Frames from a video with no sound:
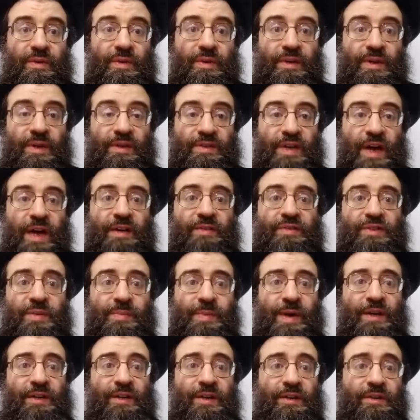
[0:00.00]
It's kind of
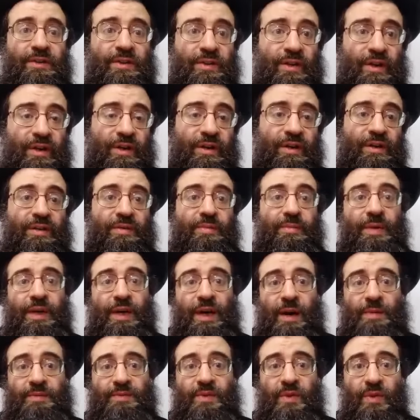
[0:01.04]
symmetric. D
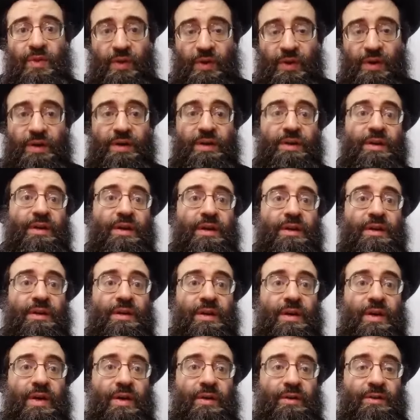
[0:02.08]
becomes the,
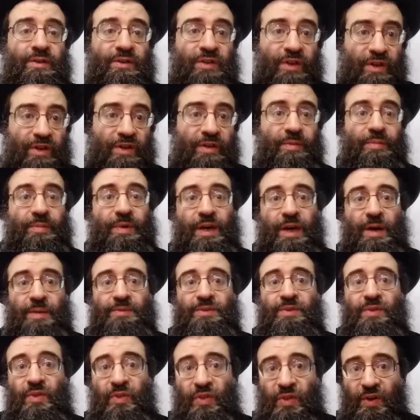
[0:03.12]
T
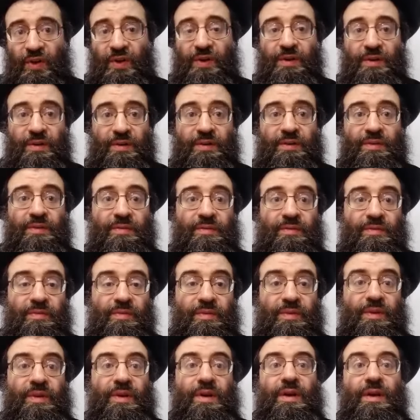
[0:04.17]
becomes Th.
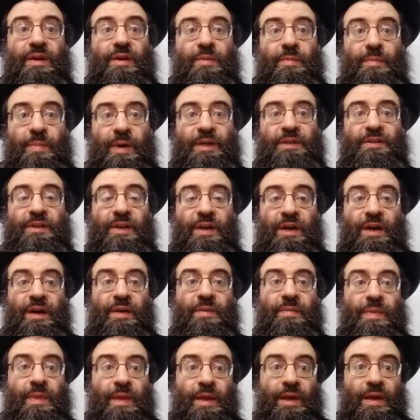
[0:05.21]
But
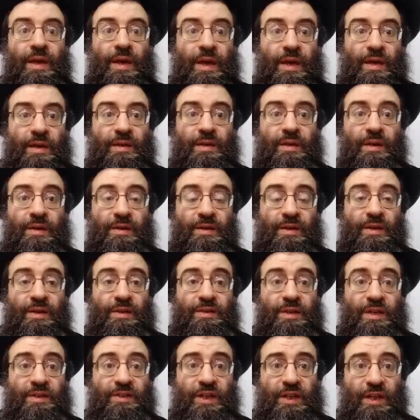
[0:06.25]
in
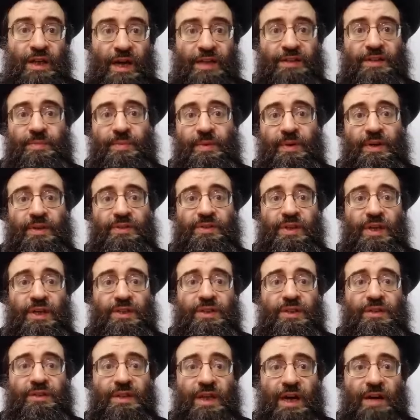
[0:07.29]
Ashkenazi
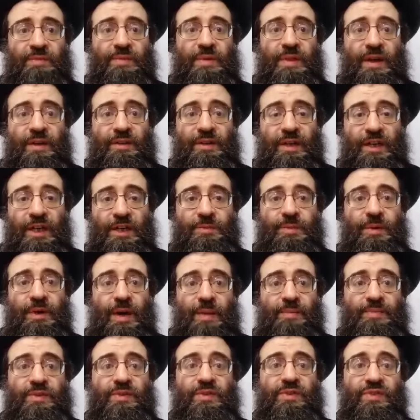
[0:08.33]
pronunciation, Tav without Dagesh
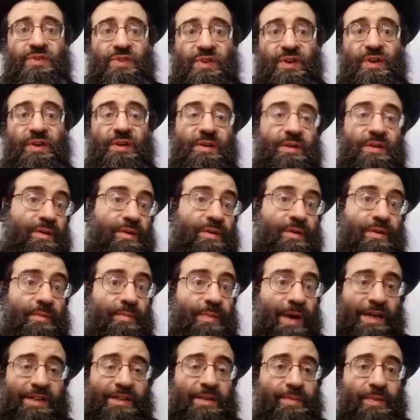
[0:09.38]
becomes S.
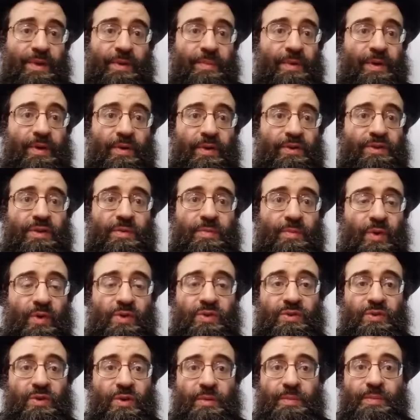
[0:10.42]
Possibly because in
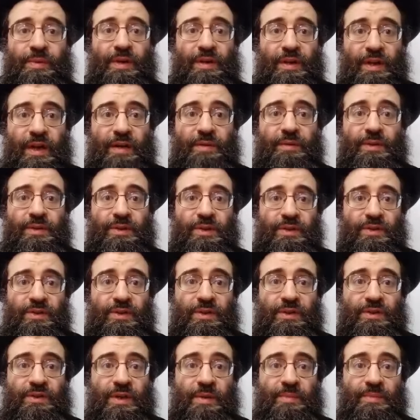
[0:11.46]
most European languages,
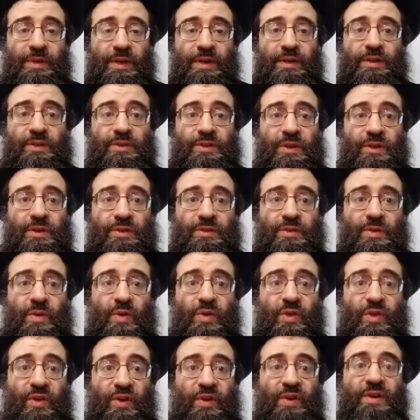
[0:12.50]
except English, there is no
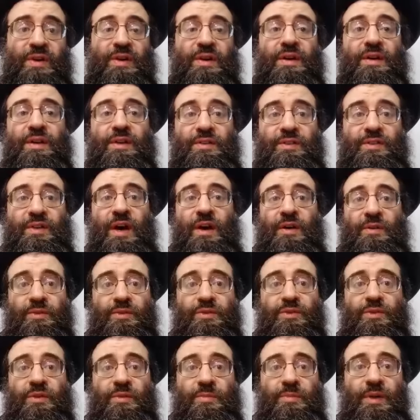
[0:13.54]
Th sound.
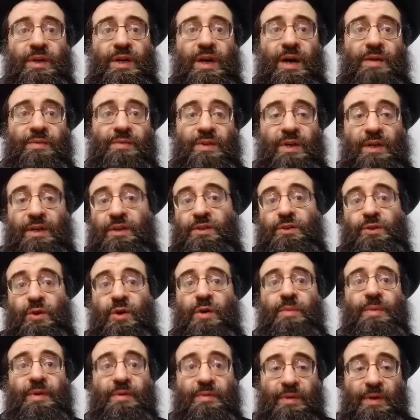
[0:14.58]
So it becomes like in
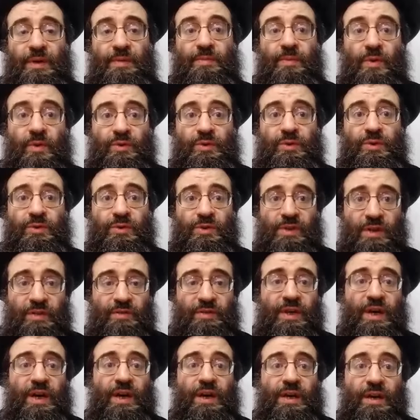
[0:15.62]
German, where most Jews
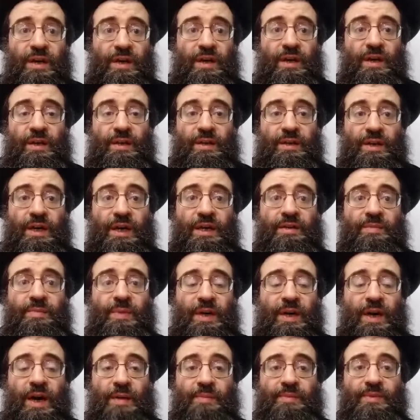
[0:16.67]
live, right? It
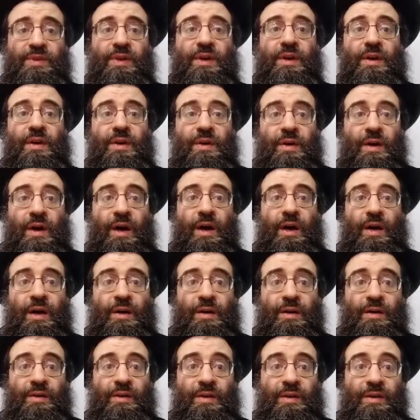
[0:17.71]
becomes,
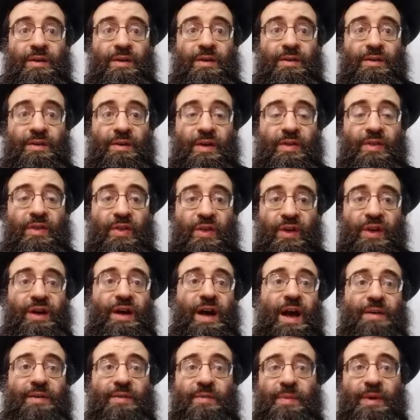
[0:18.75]
the Th
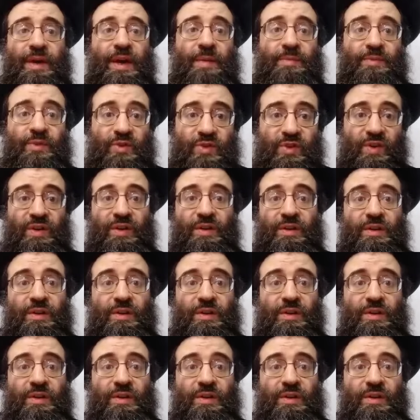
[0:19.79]
kind of becomes S.